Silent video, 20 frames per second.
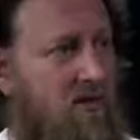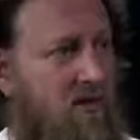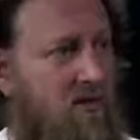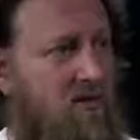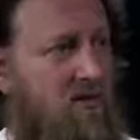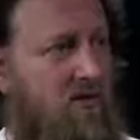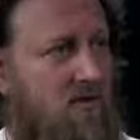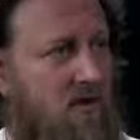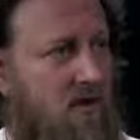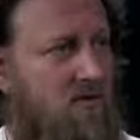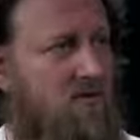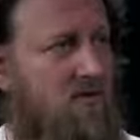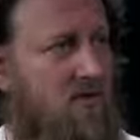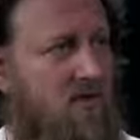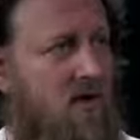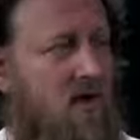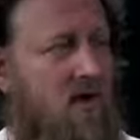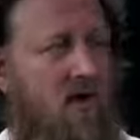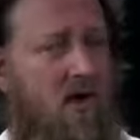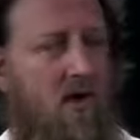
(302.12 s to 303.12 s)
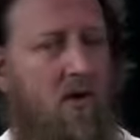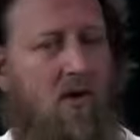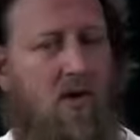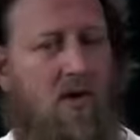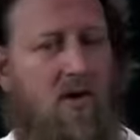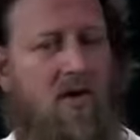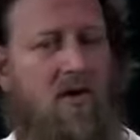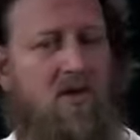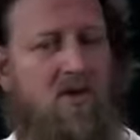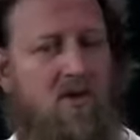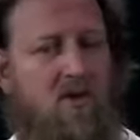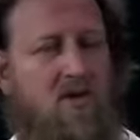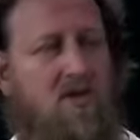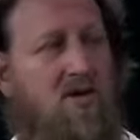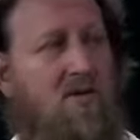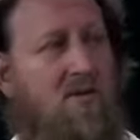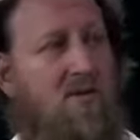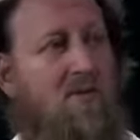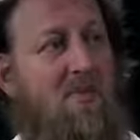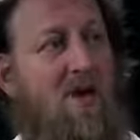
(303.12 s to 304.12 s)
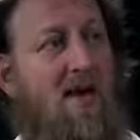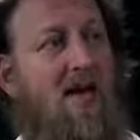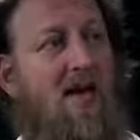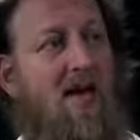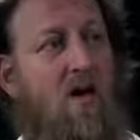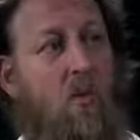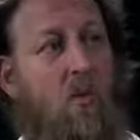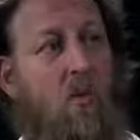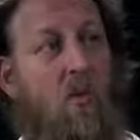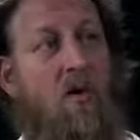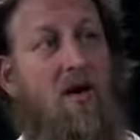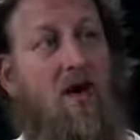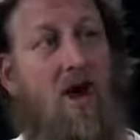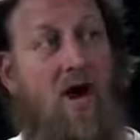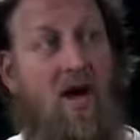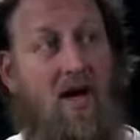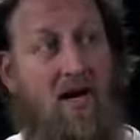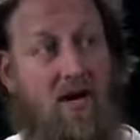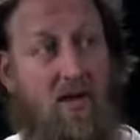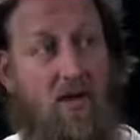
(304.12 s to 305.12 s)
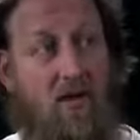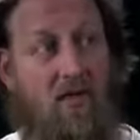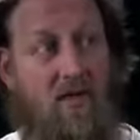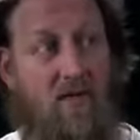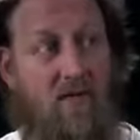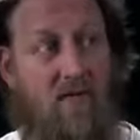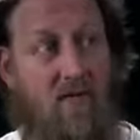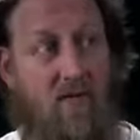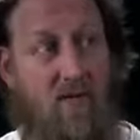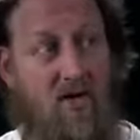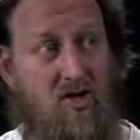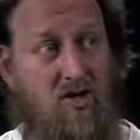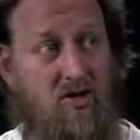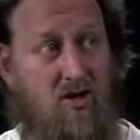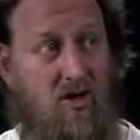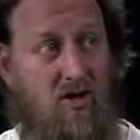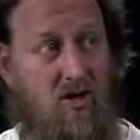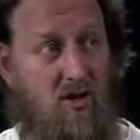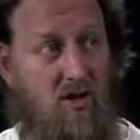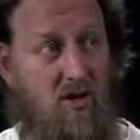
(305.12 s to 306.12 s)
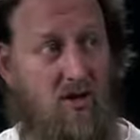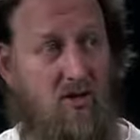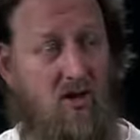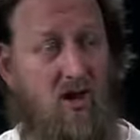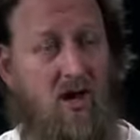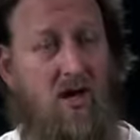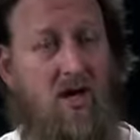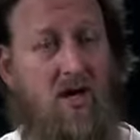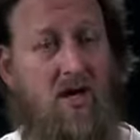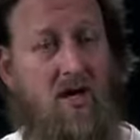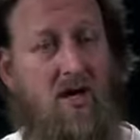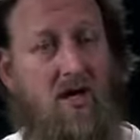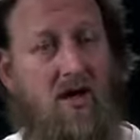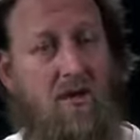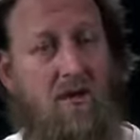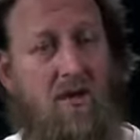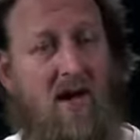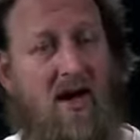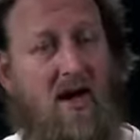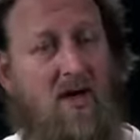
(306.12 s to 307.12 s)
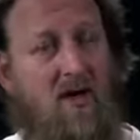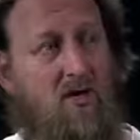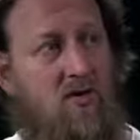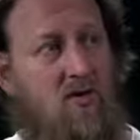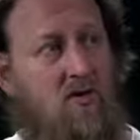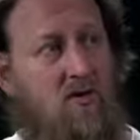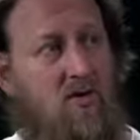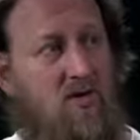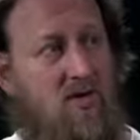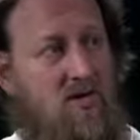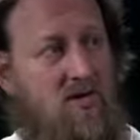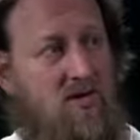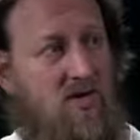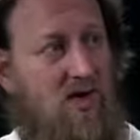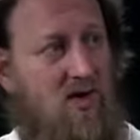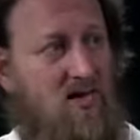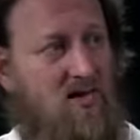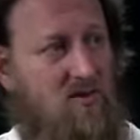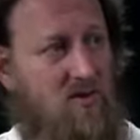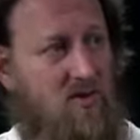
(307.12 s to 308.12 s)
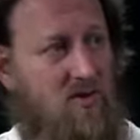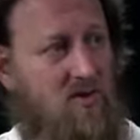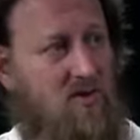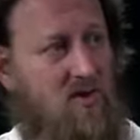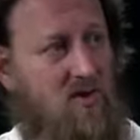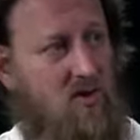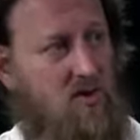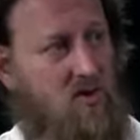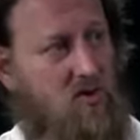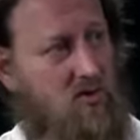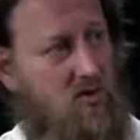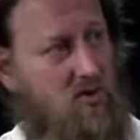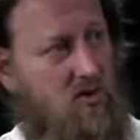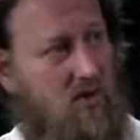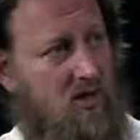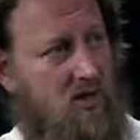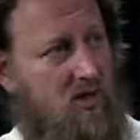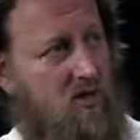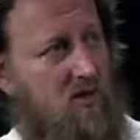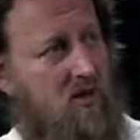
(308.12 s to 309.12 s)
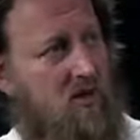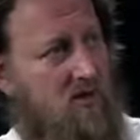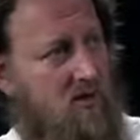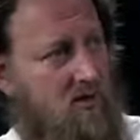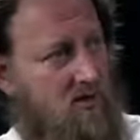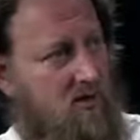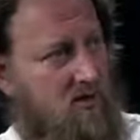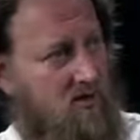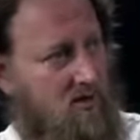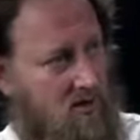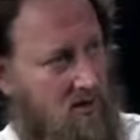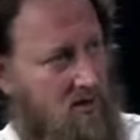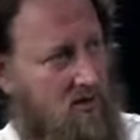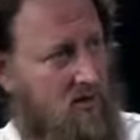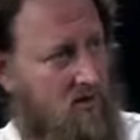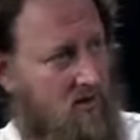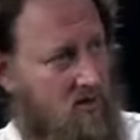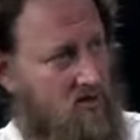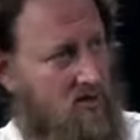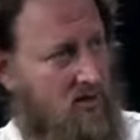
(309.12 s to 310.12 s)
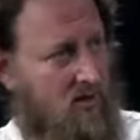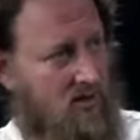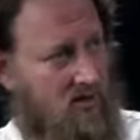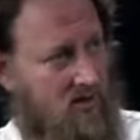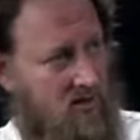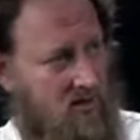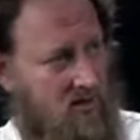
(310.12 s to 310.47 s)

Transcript: fundamental level. What I do is compare what I know, the information I know. The man who reads the gas meter usually looks